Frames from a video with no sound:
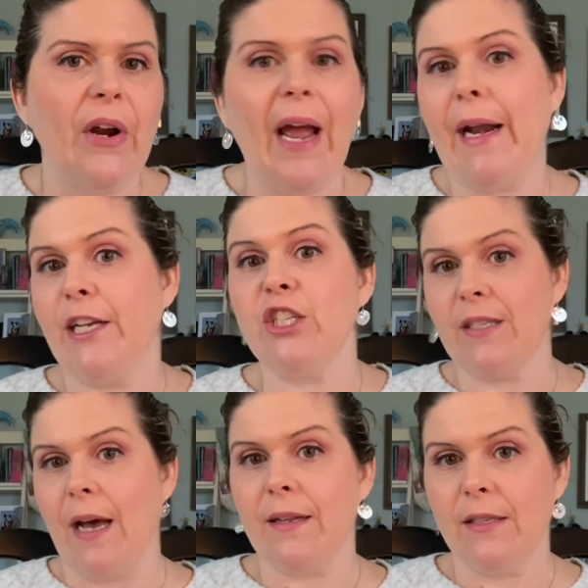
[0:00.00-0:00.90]
and I just
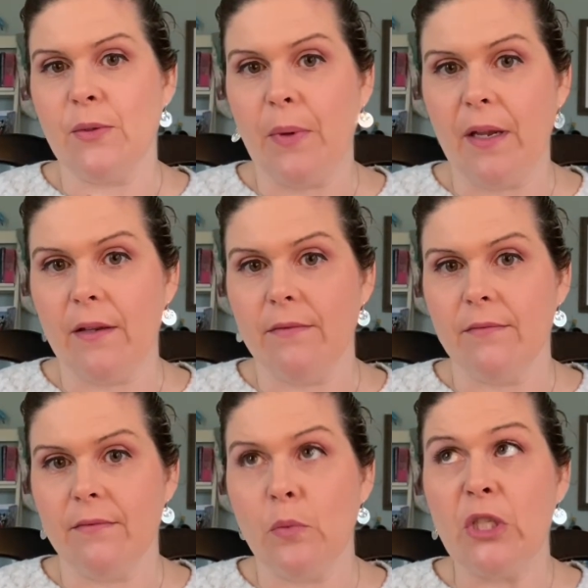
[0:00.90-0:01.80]
got it this week,
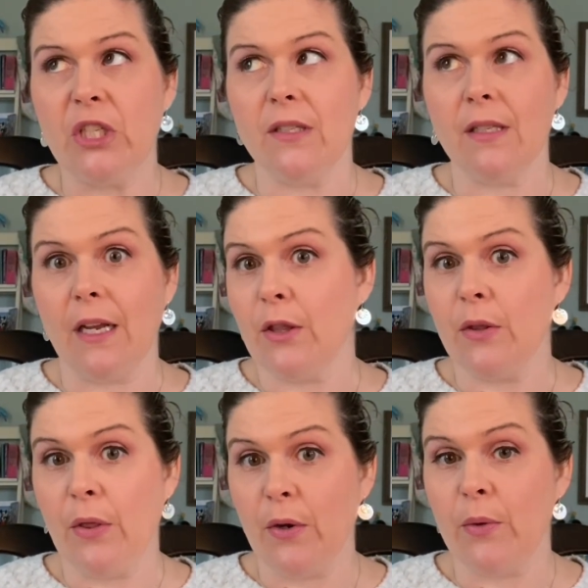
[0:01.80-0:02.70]
which is like
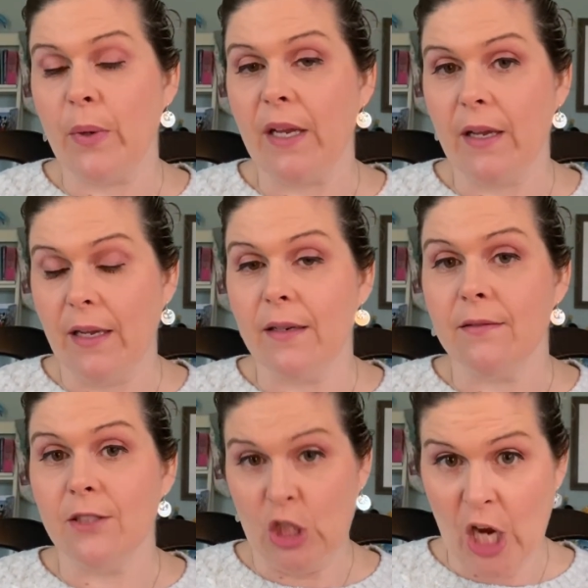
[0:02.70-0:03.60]
the third week
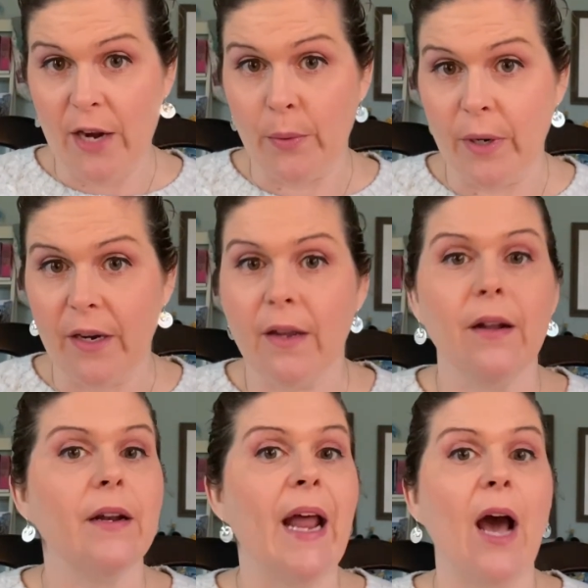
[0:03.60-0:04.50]
in January.
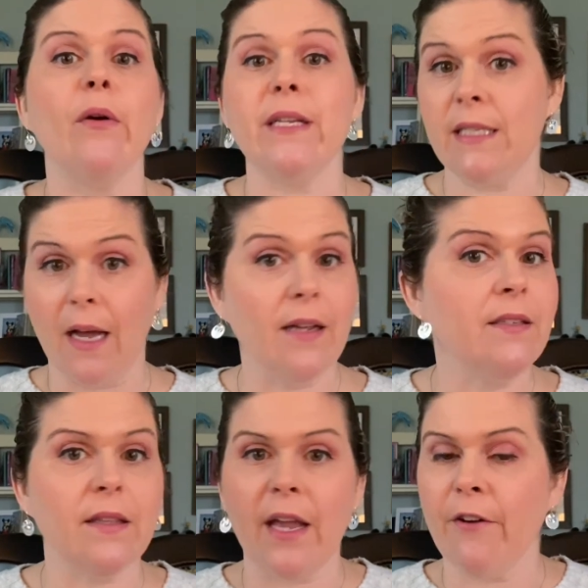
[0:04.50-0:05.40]
Now
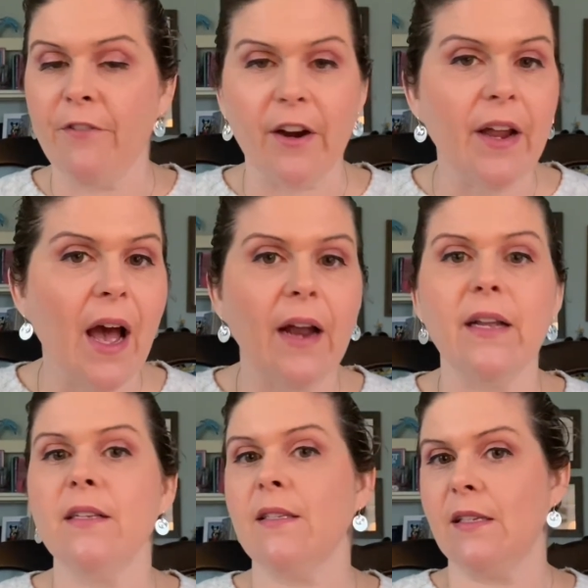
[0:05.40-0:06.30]
they are very
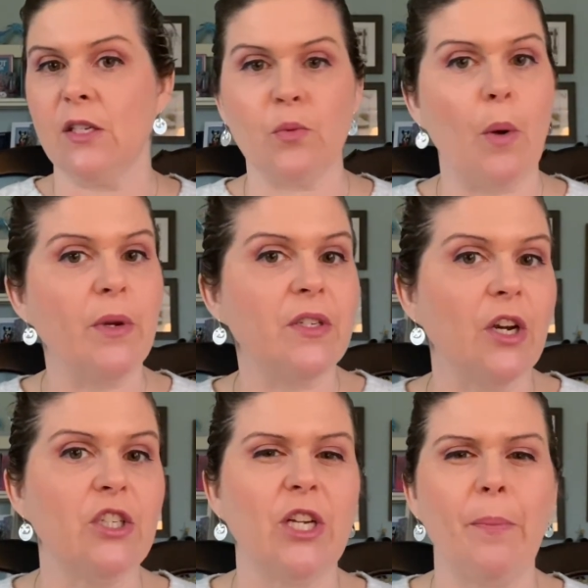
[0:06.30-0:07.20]
honest. This is when we
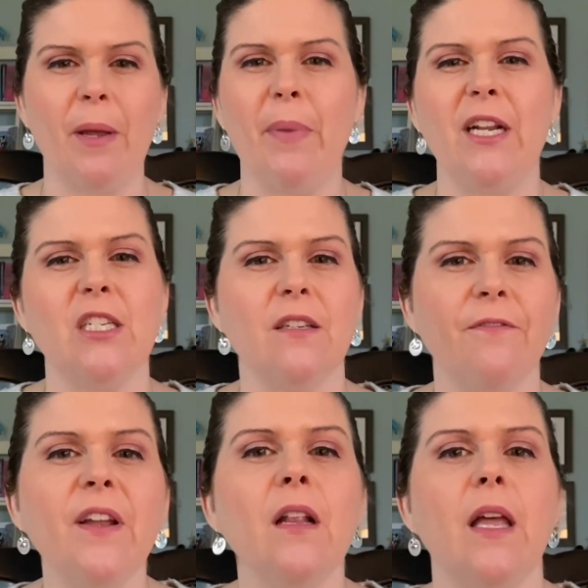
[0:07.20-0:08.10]
start shipping, but I just
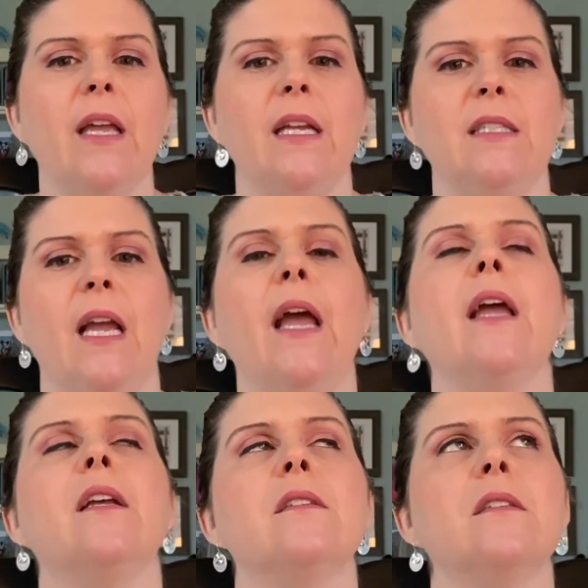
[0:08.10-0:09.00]
feel like it
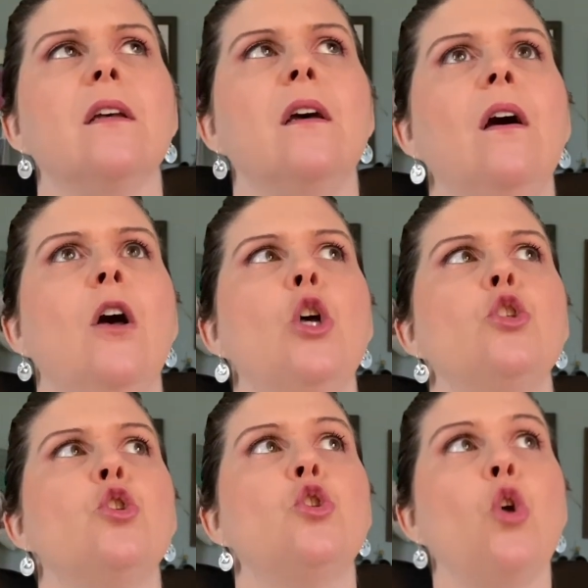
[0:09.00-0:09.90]
takes
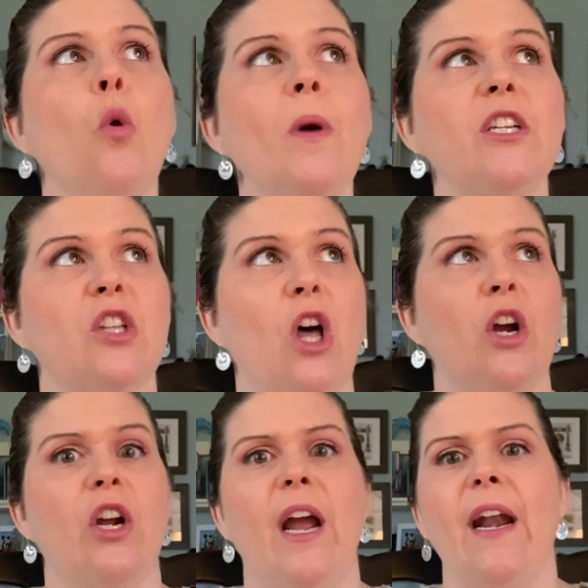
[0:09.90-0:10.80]
so much
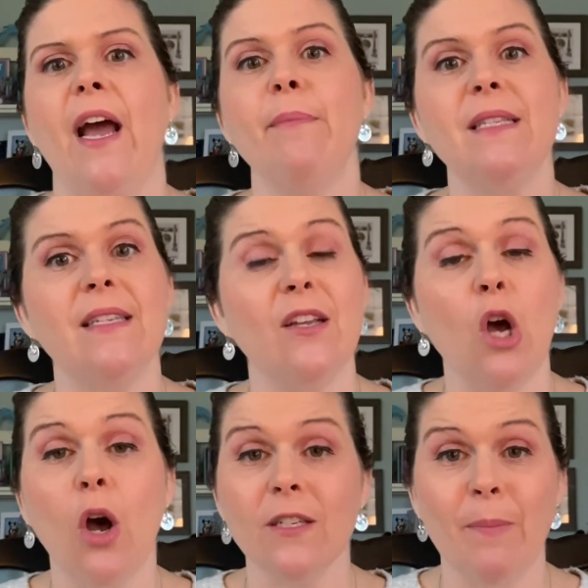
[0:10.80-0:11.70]
longer. And I've been seeing
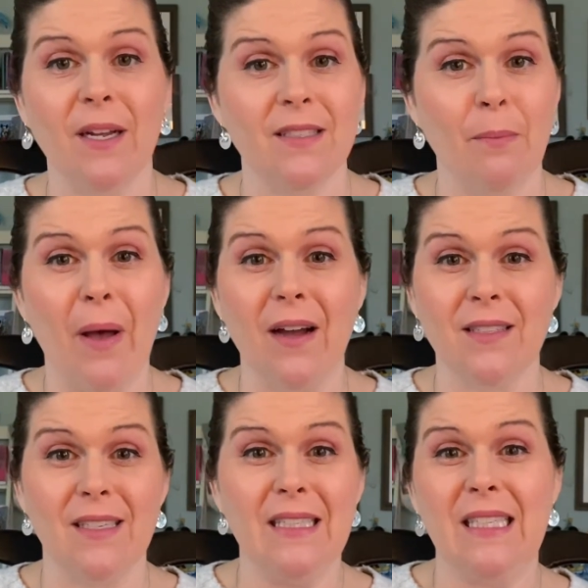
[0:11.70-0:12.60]
Causebox
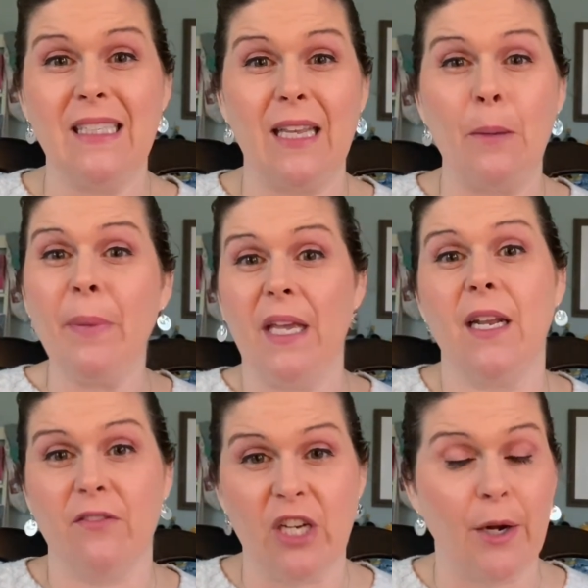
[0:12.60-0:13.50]
Unboxing since like the
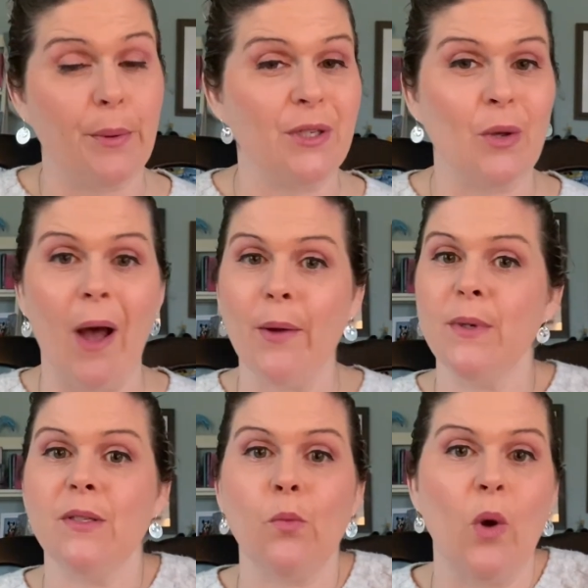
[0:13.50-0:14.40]
beginning of January. So I
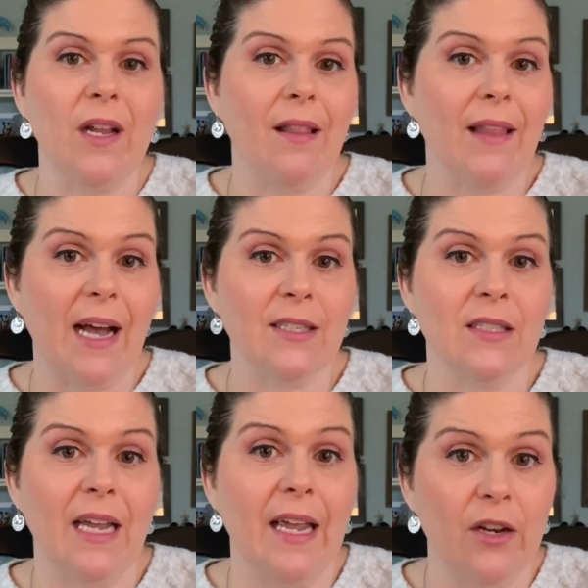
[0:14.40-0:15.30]
was one of the
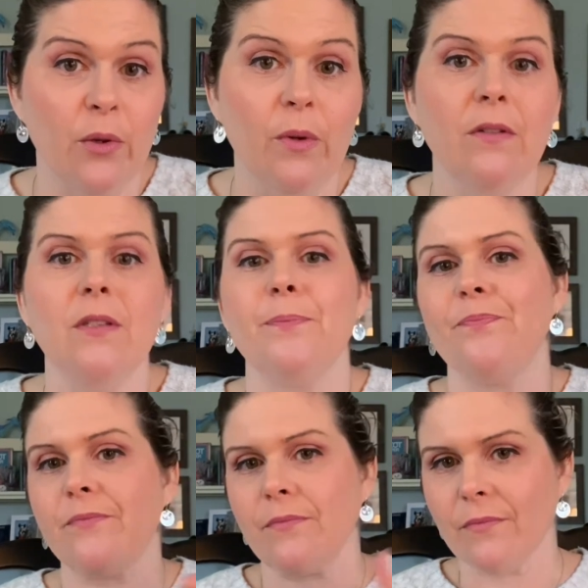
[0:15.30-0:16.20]
last annuals
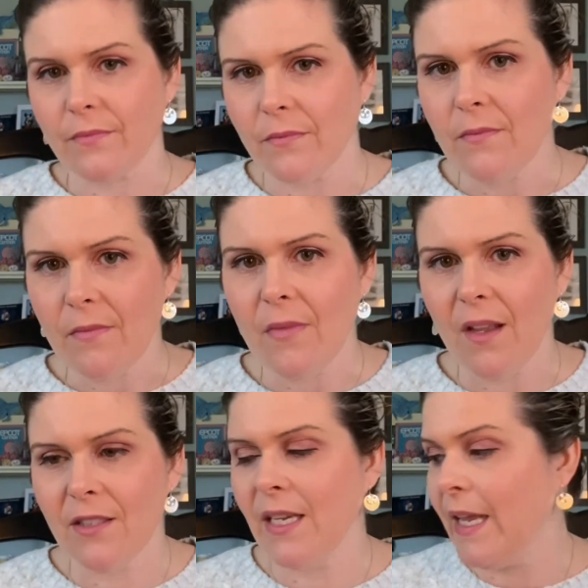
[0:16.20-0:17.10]

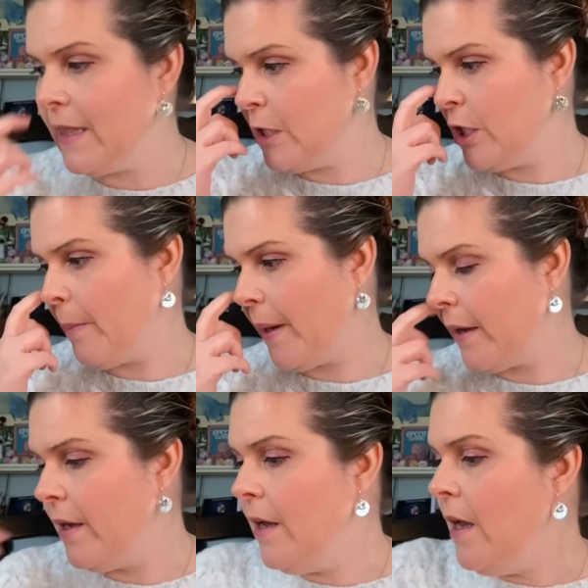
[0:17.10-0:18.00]
to get the
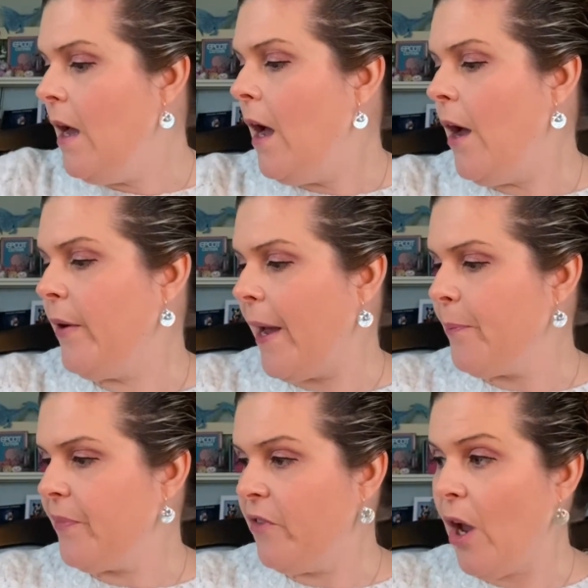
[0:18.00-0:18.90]
shipping. Okay,
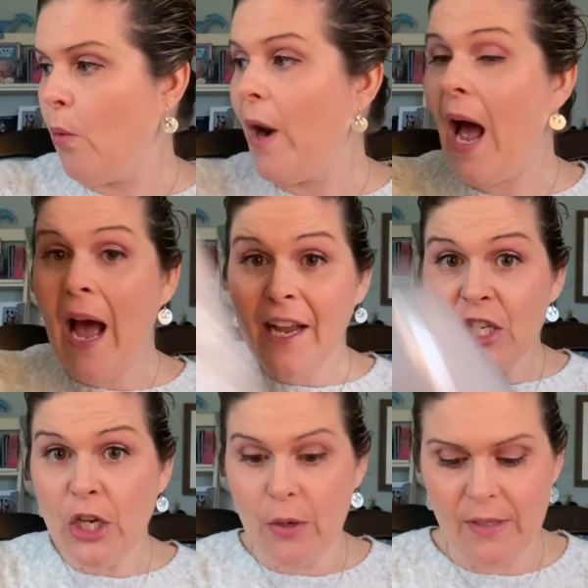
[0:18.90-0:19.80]
so what I
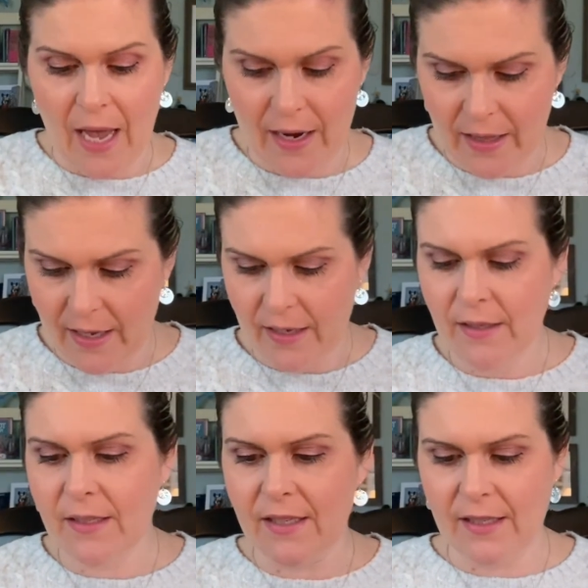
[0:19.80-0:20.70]
chose out of
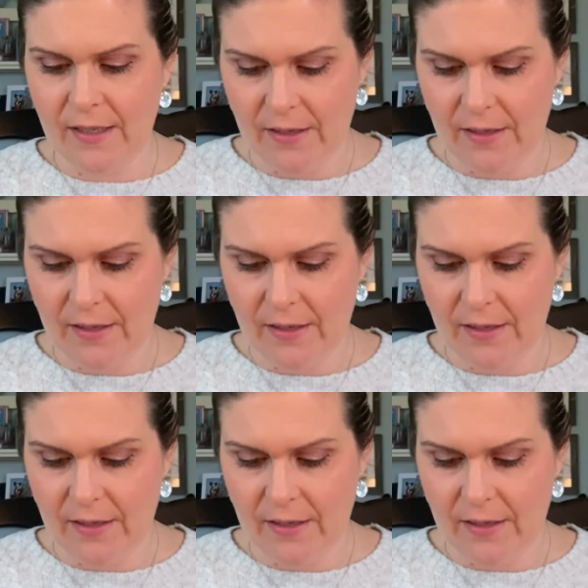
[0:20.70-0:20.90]
this